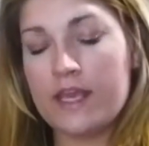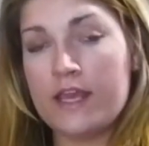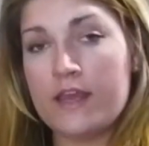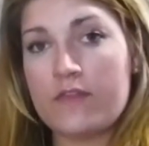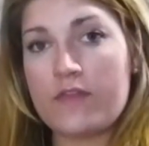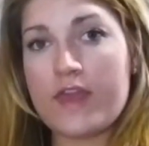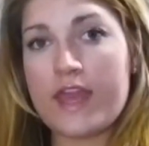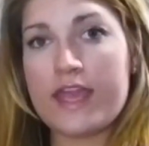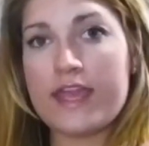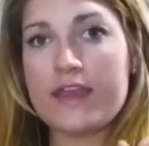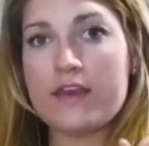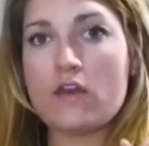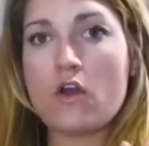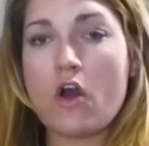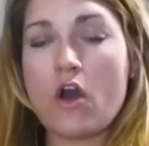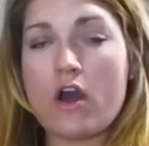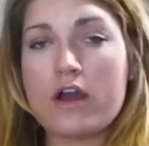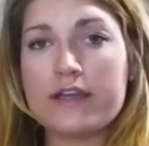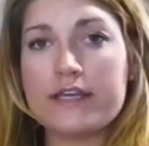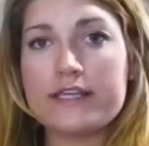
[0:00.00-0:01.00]
Then
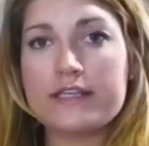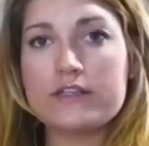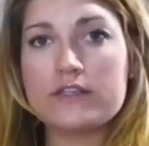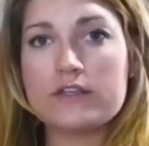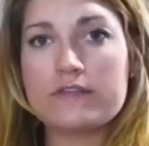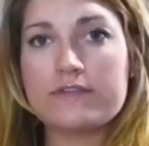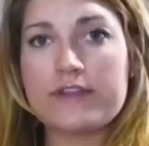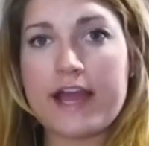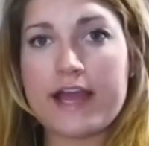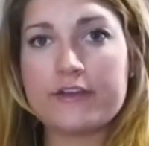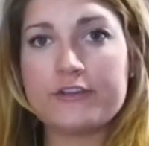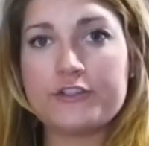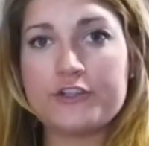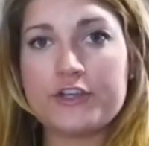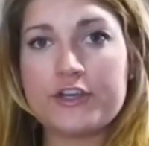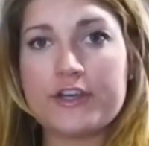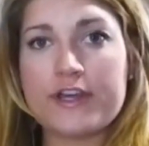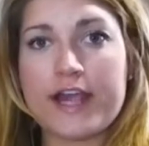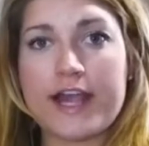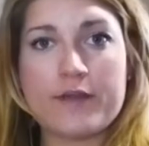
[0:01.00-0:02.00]
August of last
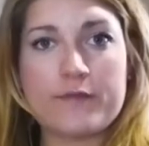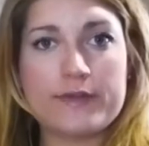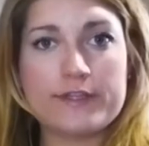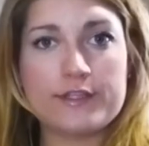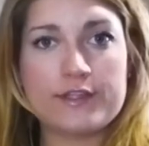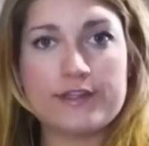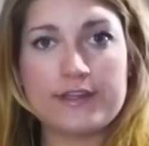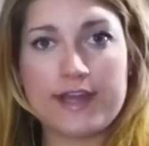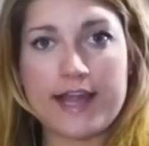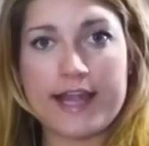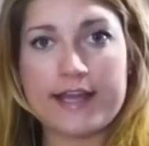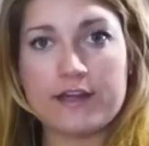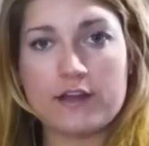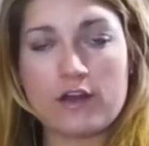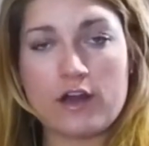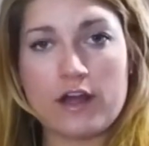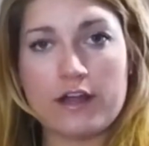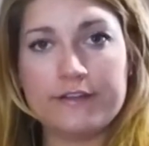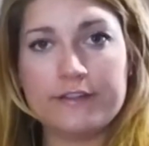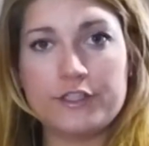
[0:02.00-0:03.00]
year, I went to the
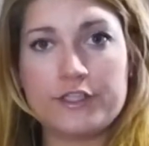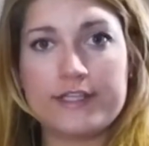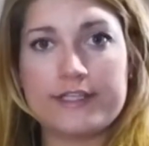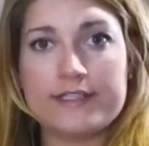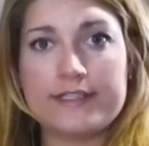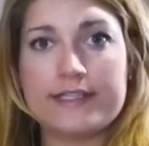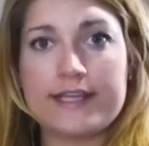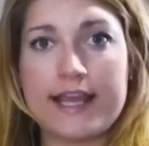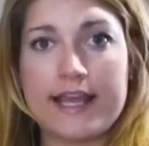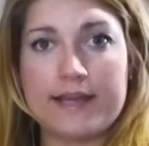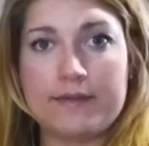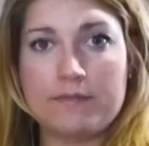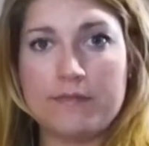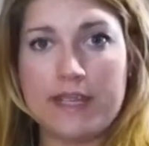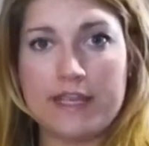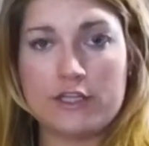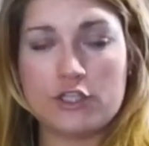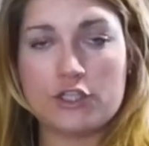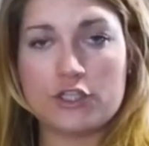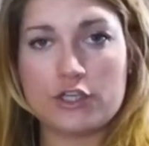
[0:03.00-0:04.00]
gynecologist and
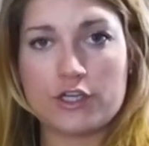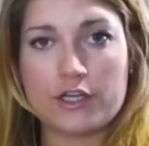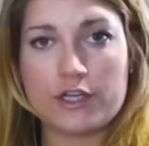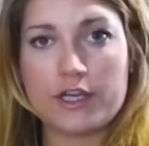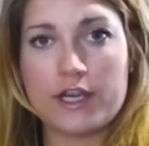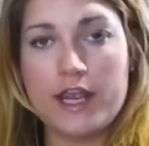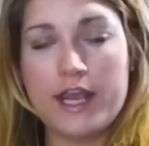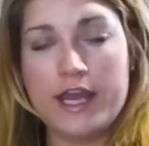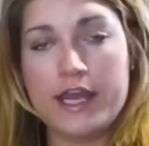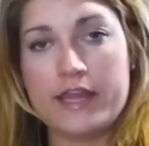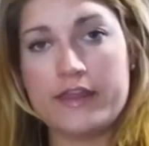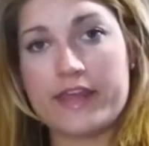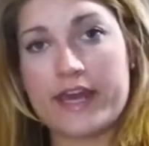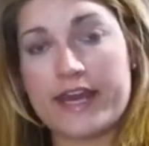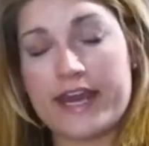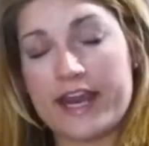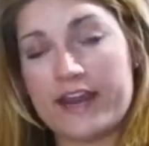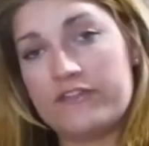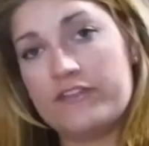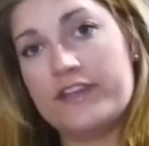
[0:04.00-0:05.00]
made sure
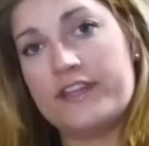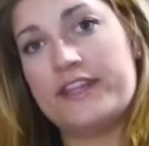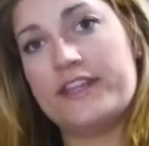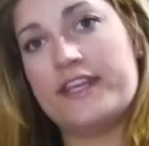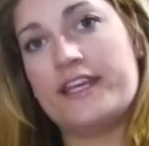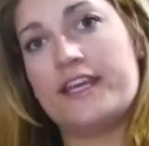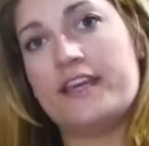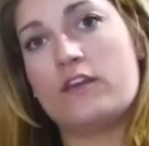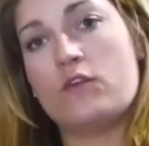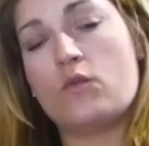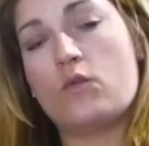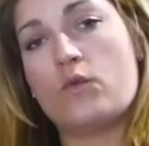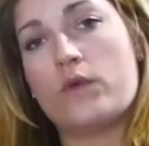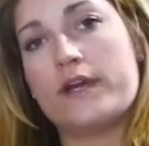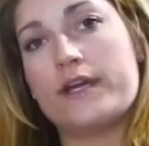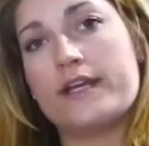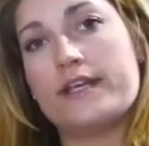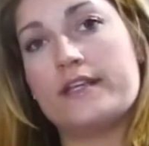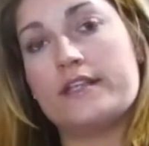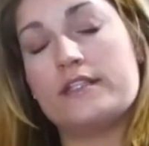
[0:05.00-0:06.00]
that everything
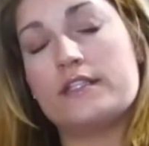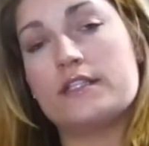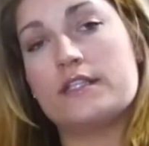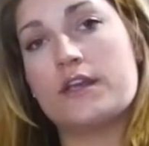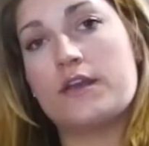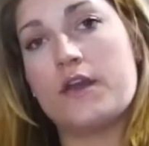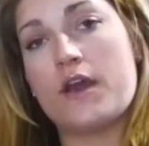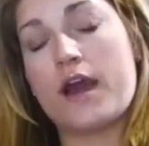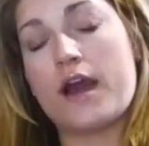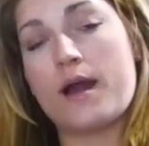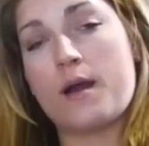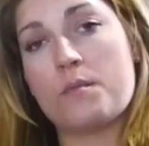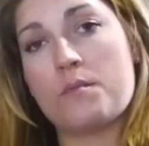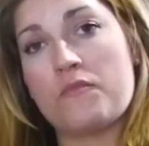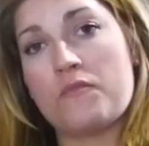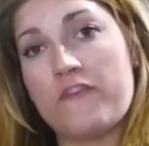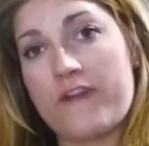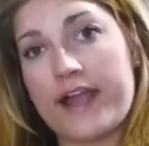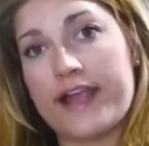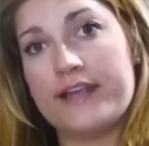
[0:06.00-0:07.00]
was
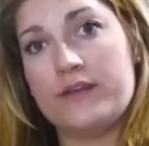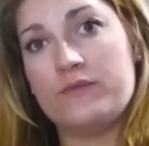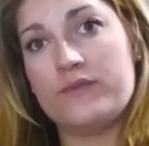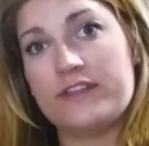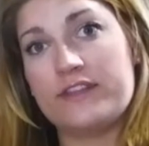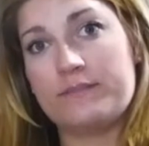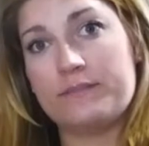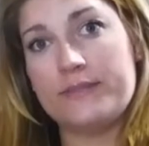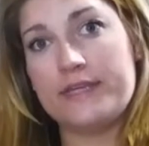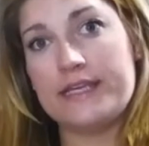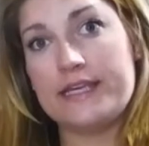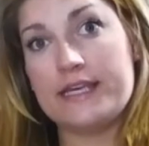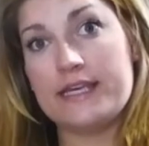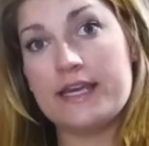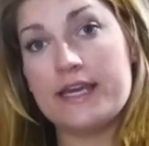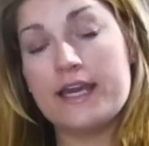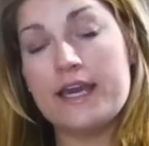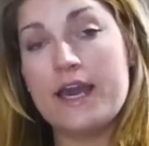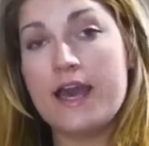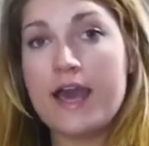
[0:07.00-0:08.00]
fine
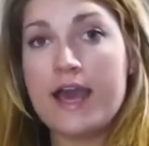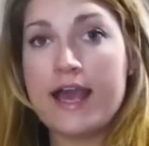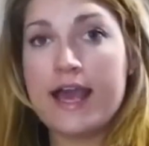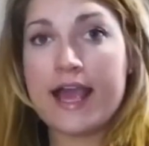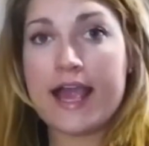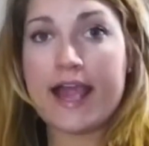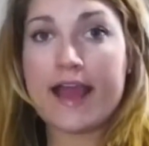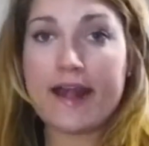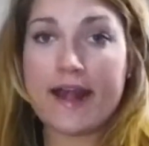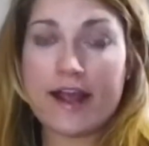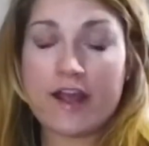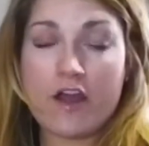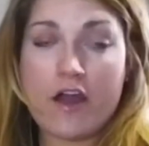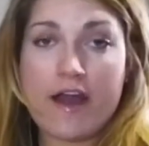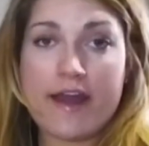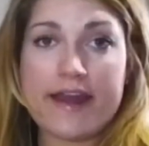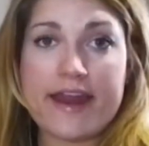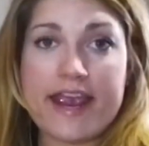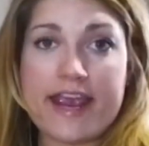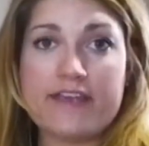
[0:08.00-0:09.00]
me. And I
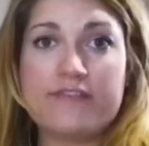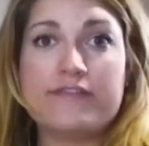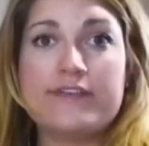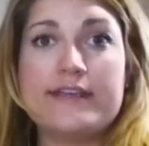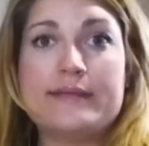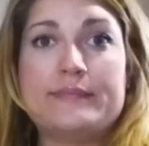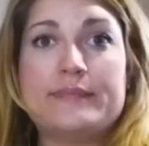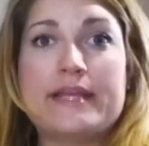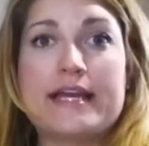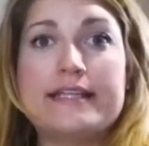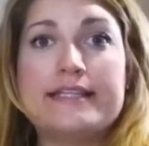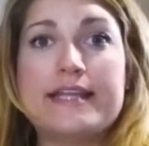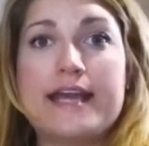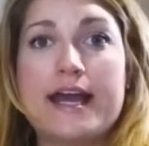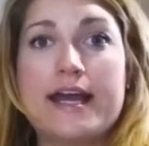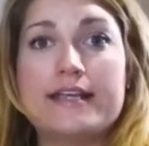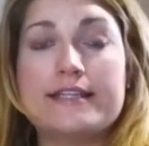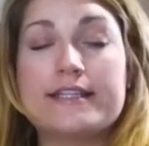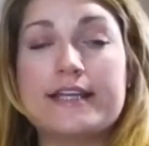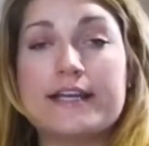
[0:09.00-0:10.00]
got every blood
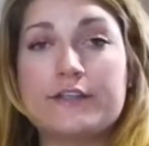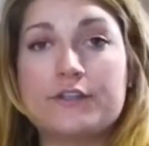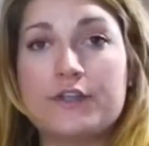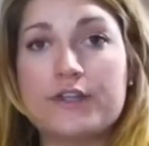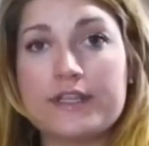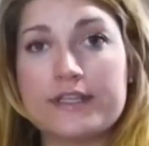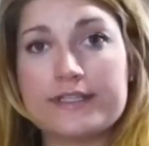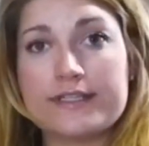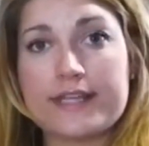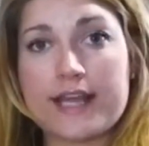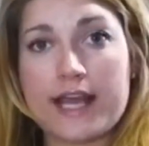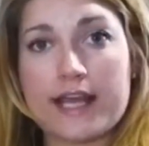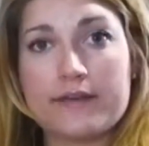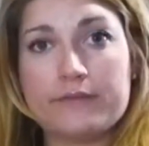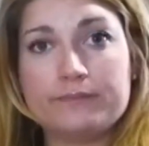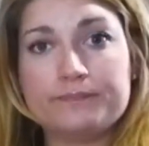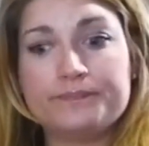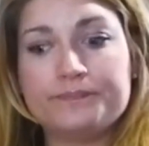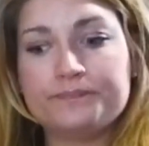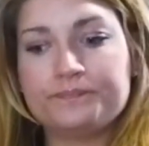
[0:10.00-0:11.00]
test under the
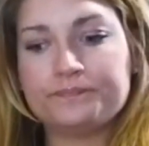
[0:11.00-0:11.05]
sun,